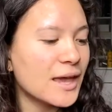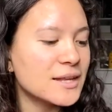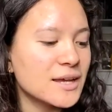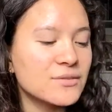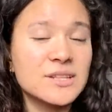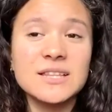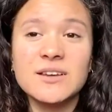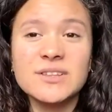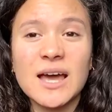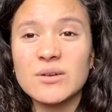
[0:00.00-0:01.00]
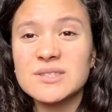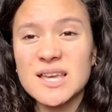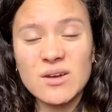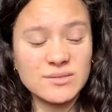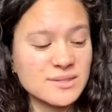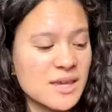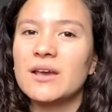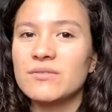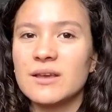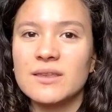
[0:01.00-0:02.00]
and I really love it how it sounds. I
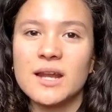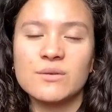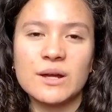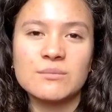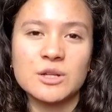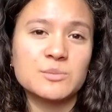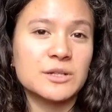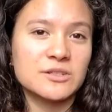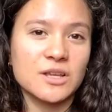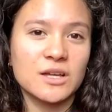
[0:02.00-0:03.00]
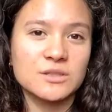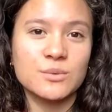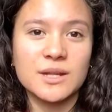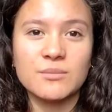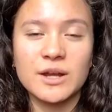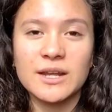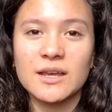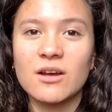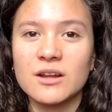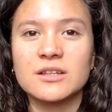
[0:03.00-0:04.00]
find that I write much better songs when I'm writing it
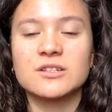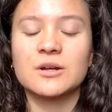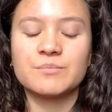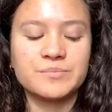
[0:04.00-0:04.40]
on guitar.